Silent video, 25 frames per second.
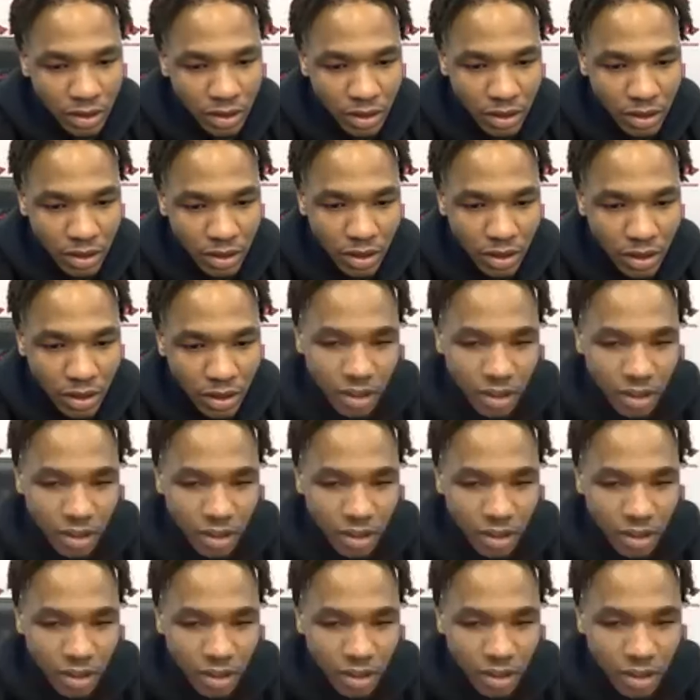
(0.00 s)
Uh,
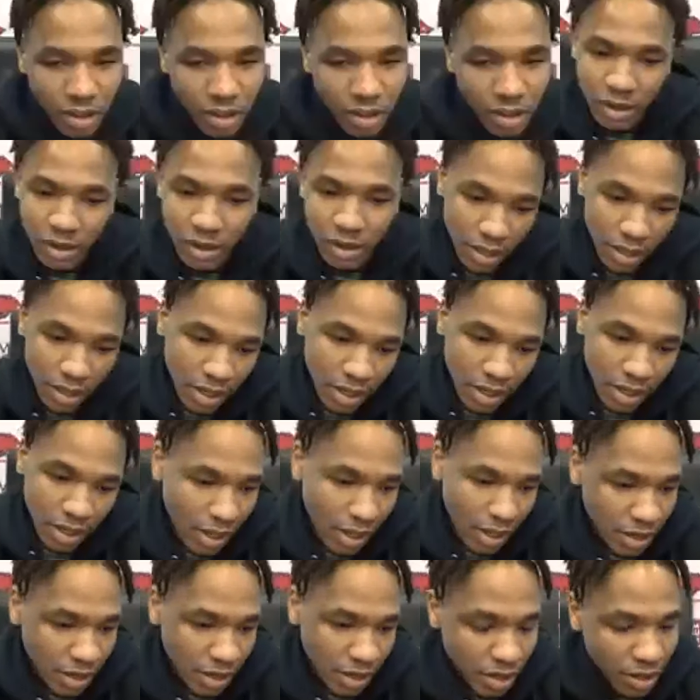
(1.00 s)

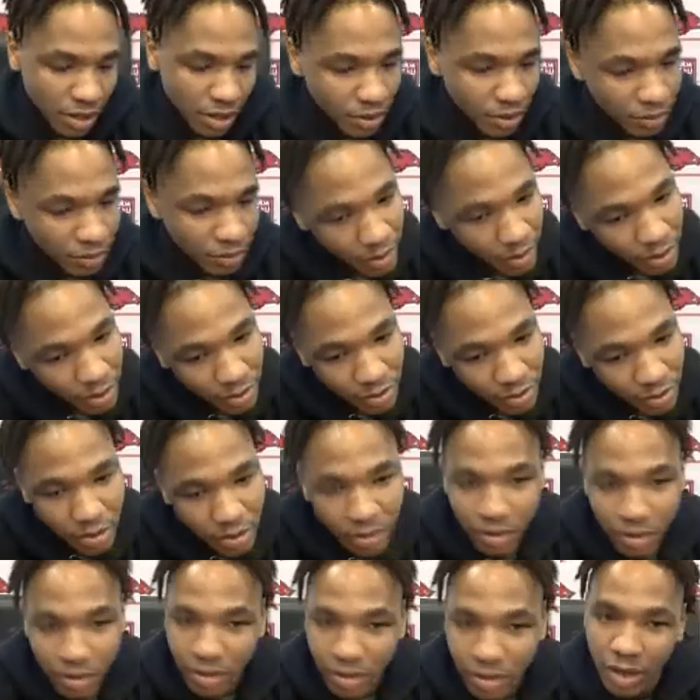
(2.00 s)
uh, we don't know.
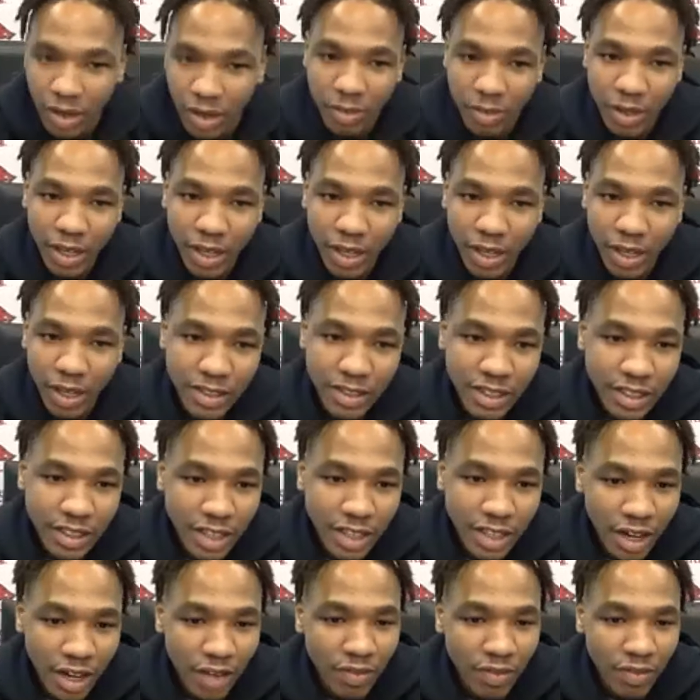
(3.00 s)
I mean, just
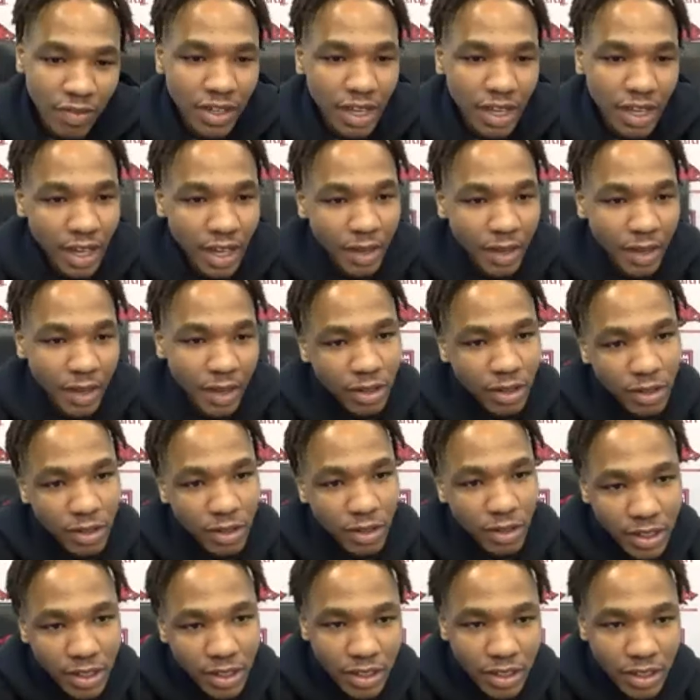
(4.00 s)
however the game going,
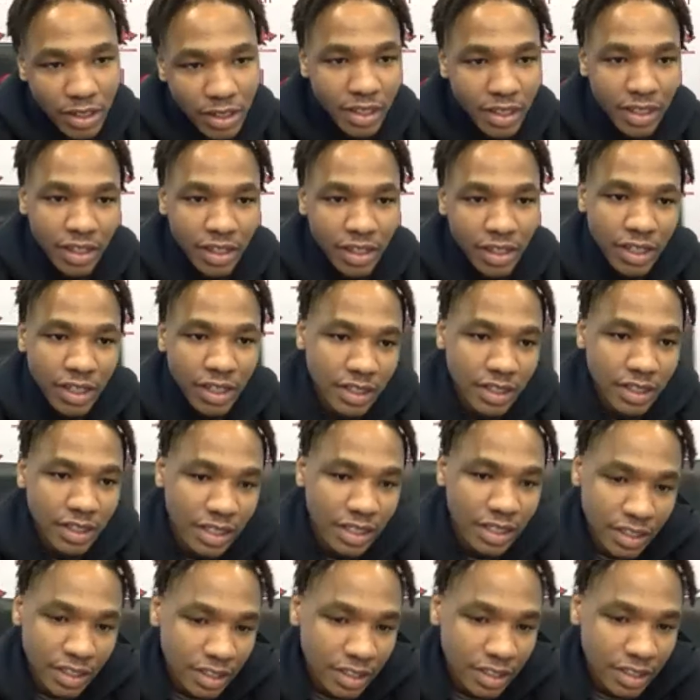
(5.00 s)

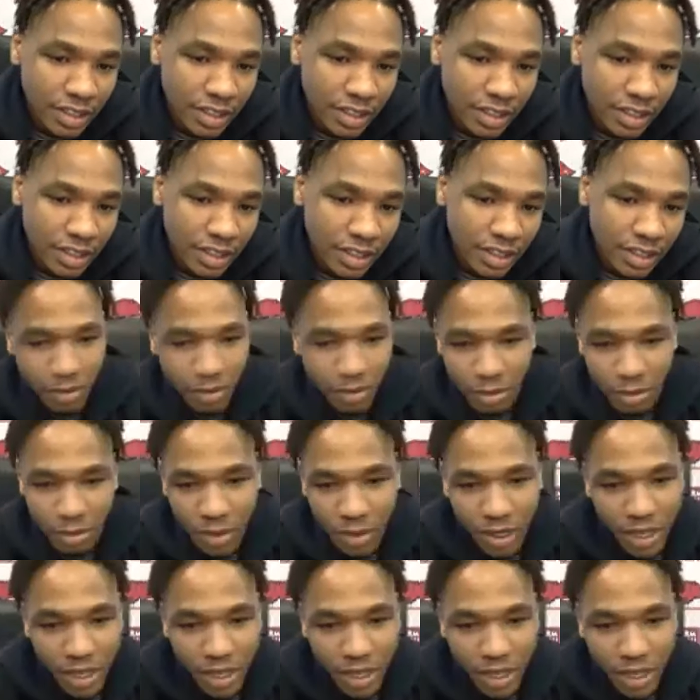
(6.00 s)
just
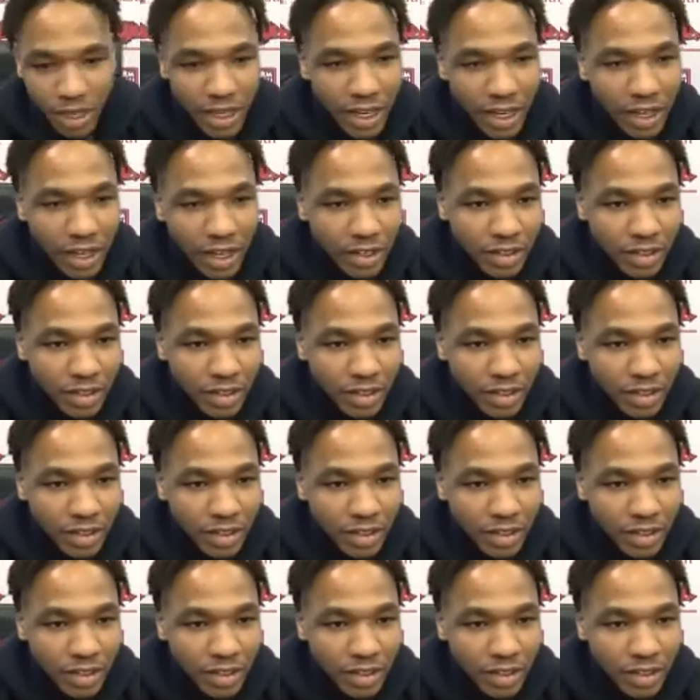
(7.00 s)
Play it up.